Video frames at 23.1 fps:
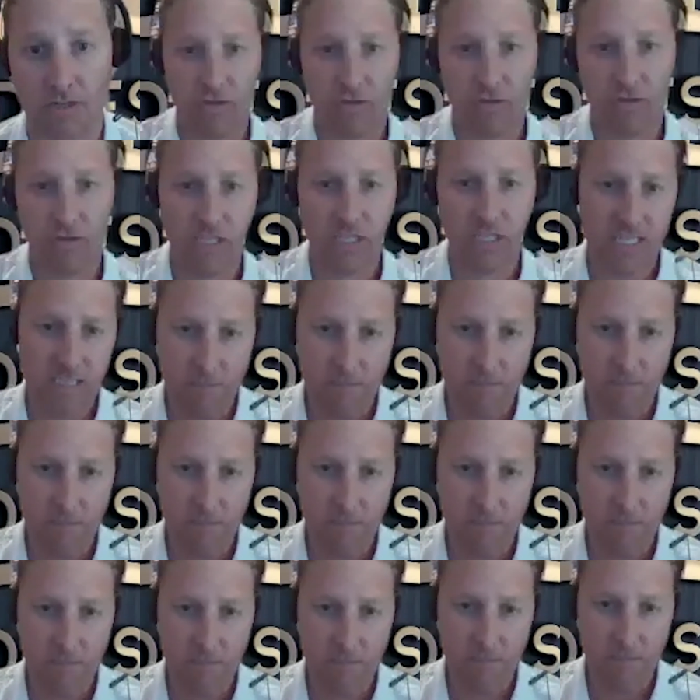Just as a
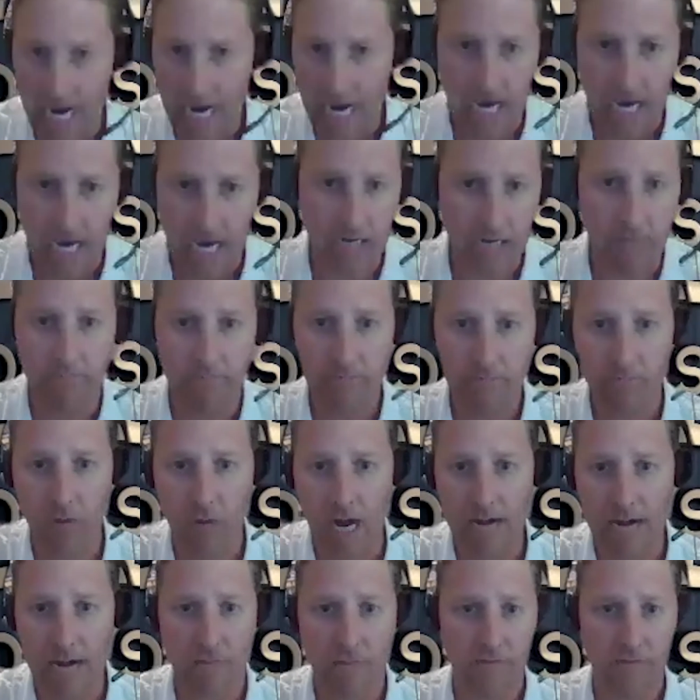bottom line item, right?